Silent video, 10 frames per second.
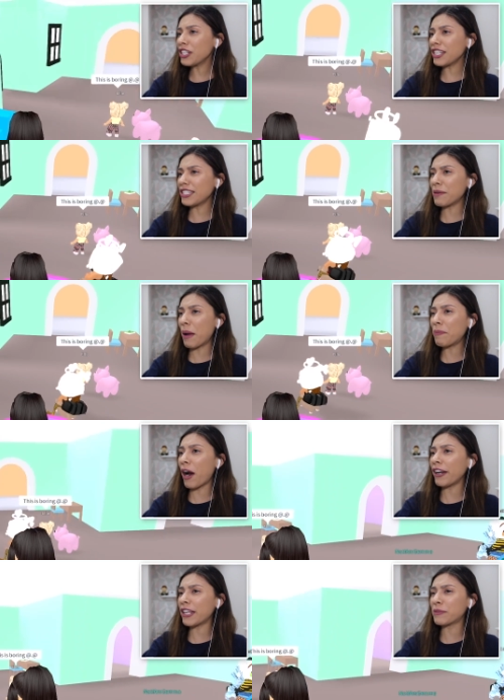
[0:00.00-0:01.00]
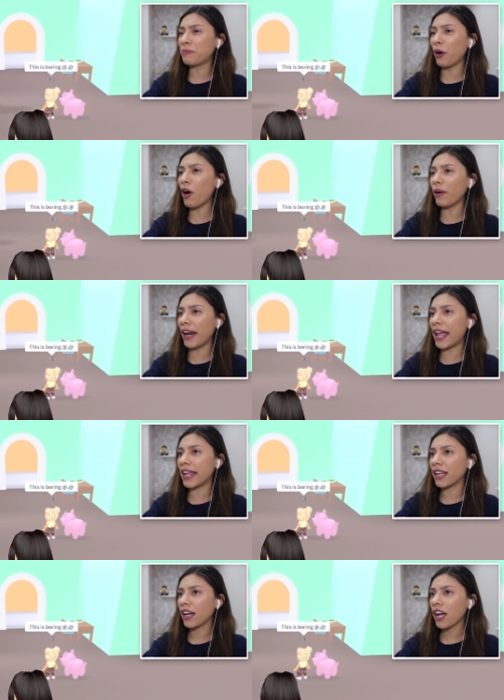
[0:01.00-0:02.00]
she just said my party is
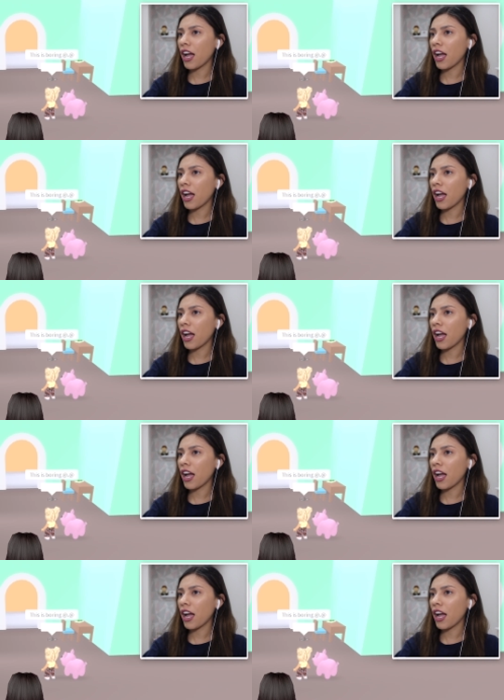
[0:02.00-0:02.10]
boring.